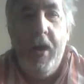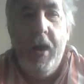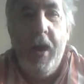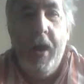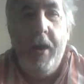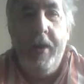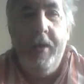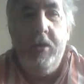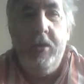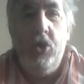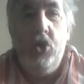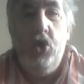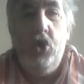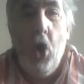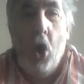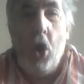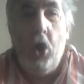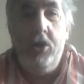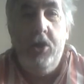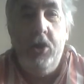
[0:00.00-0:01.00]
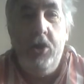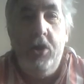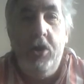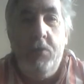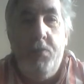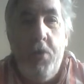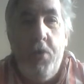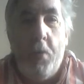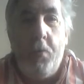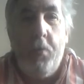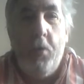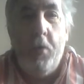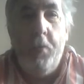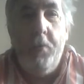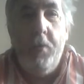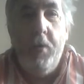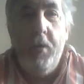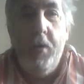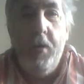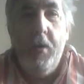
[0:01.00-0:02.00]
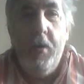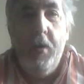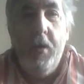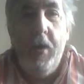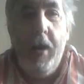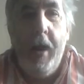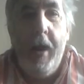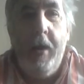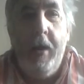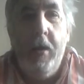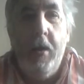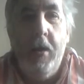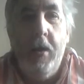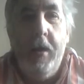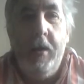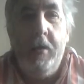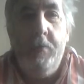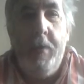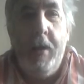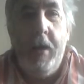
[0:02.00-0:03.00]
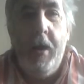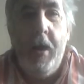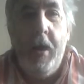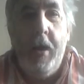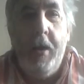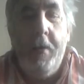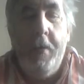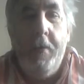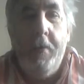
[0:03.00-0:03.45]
and it's a shortages problem in that there's been a